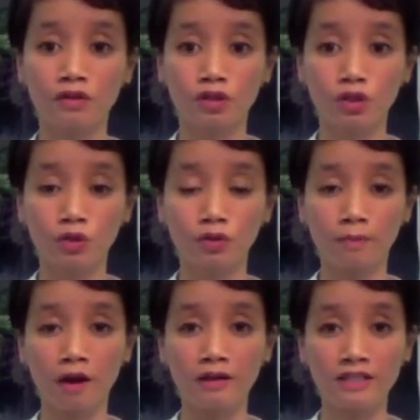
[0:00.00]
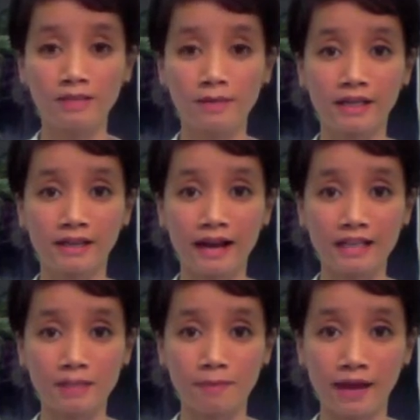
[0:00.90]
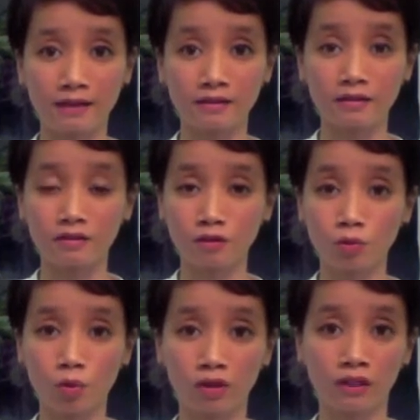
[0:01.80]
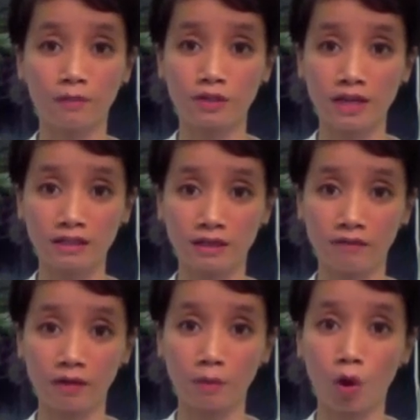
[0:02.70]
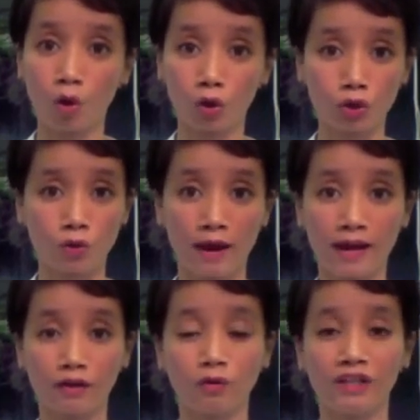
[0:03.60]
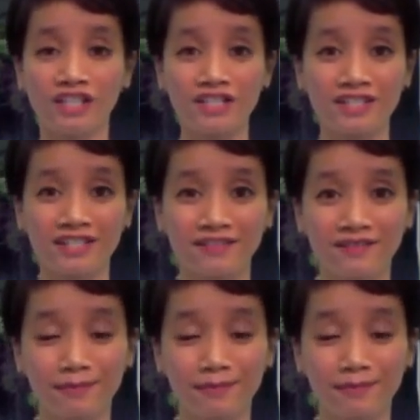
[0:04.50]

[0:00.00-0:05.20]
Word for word: to the policymaking aspect toward the objective of Coral Triangle Initiative?